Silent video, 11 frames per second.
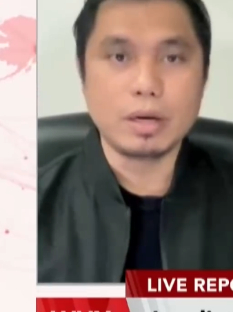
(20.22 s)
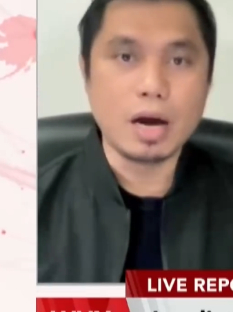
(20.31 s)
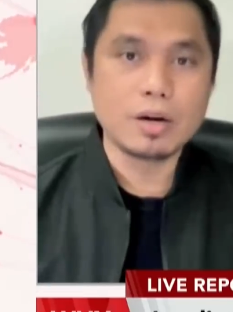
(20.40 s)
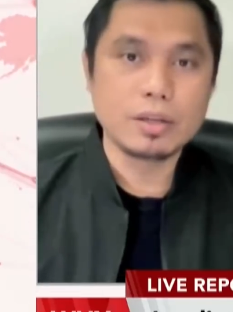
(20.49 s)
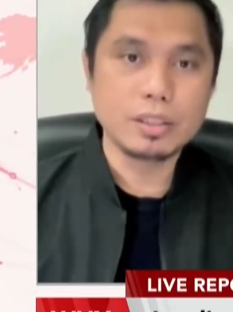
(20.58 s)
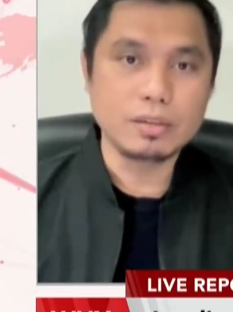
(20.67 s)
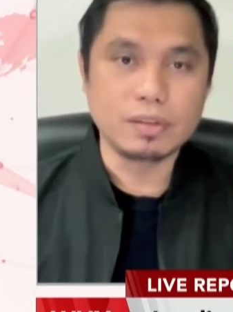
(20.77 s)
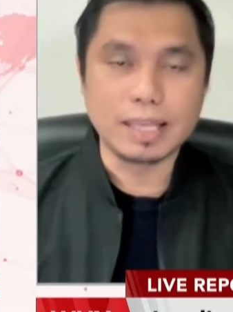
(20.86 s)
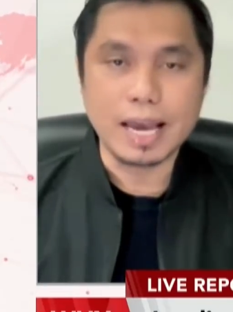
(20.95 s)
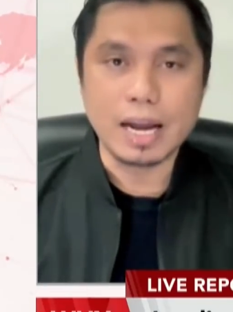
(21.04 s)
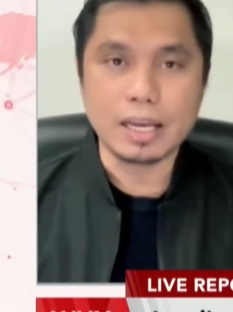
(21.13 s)
by the undersea
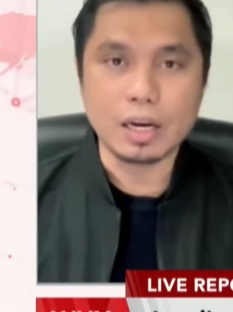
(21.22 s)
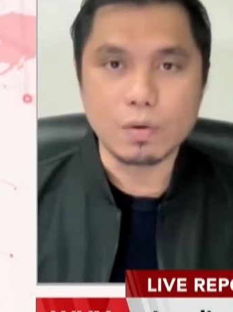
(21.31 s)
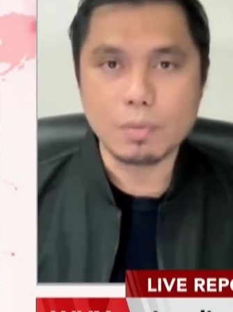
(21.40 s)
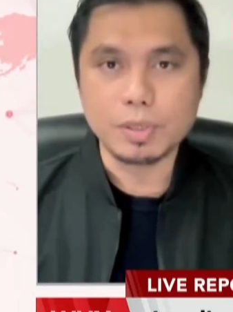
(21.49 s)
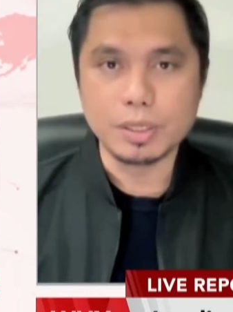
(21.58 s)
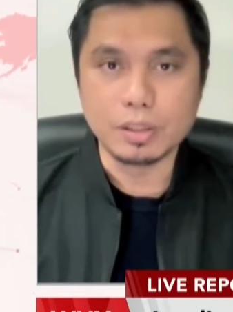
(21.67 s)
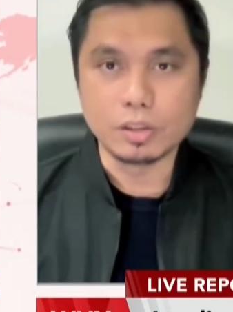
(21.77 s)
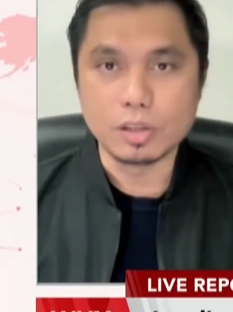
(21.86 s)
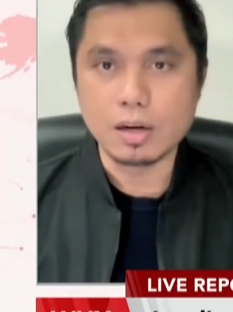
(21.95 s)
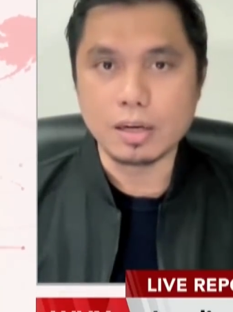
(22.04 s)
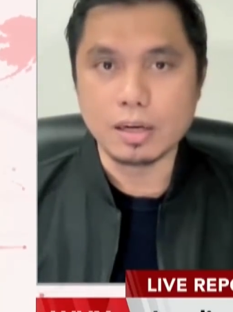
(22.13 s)
volcanic eruption in
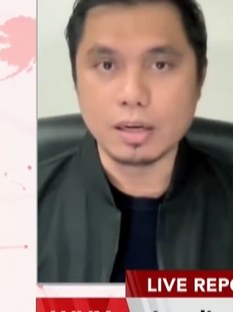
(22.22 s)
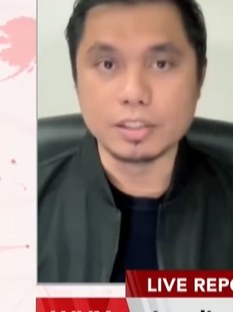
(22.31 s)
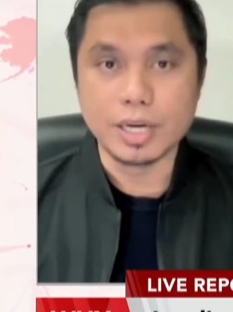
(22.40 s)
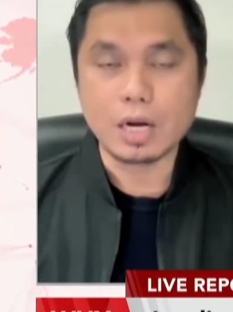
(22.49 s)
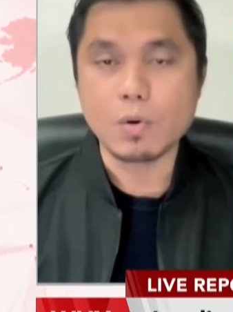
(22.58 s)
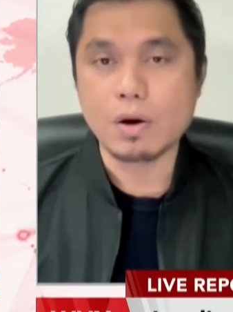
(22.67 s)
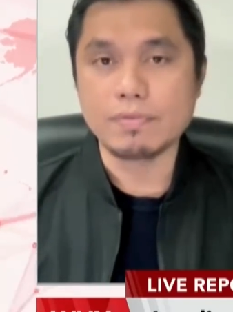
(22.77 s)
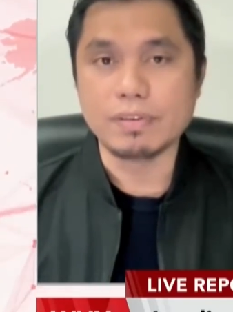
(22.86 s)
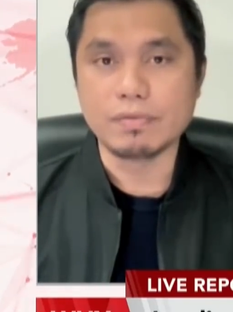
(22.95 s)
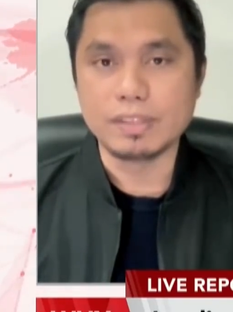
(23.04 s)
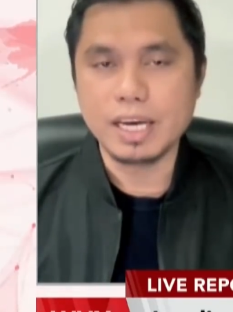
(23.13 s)
Tonga on January
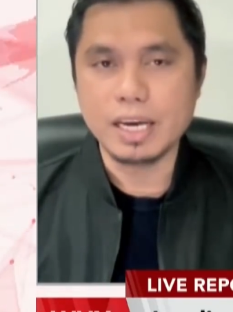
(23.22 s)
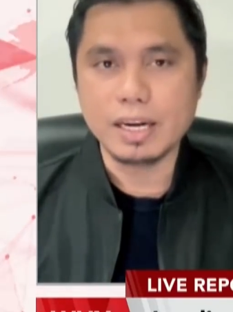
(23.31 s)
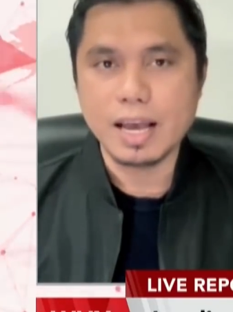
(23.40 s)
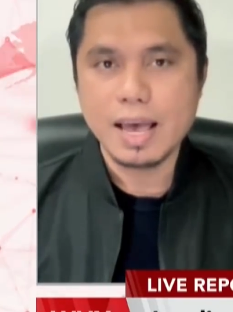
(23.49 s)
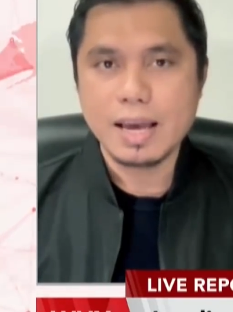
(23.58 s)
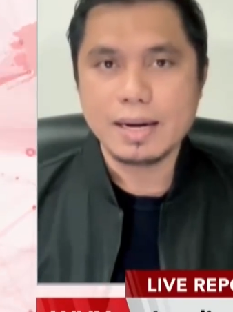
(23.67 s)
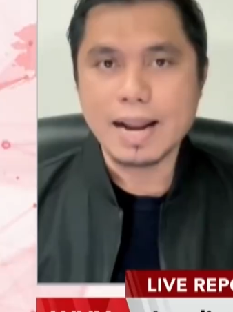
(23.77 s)
15,